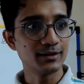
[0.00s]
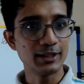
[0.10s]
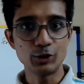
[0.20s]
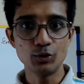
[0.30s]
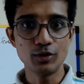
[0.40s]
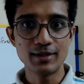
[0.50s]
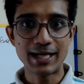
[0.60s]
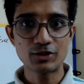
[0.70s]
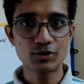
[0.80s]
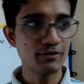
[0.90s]
you'll
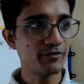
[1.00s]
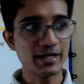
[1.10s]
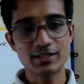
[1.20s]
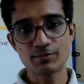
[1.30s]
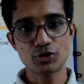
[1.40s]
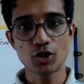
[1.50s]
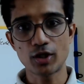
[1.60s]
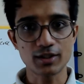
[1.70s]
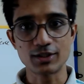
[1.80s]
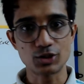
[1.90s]
naturally find some
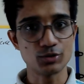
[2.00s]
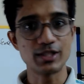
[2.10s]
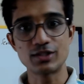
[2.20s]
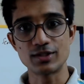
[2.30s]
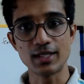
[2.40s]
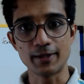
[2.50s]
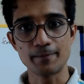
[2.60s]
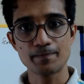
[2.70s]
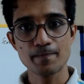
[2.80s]
shortcuts to reach there.